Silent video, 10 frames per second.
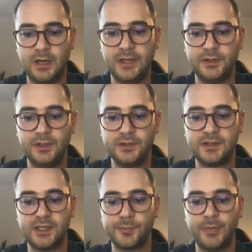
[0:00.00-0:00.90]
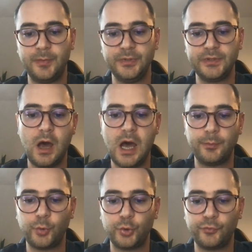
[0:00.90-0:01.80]
And in this experiment,
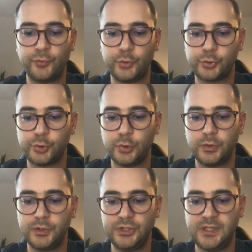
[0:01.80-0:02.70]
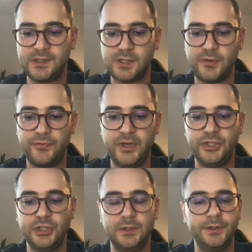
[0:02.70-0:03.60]
I'm going to focus on just
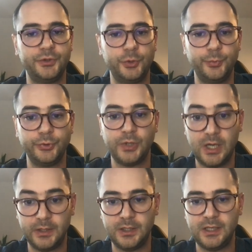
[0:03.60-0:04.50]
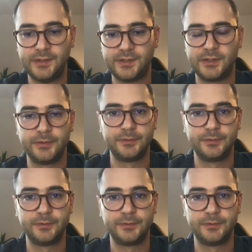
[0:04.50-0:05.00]
facial attribute analyze.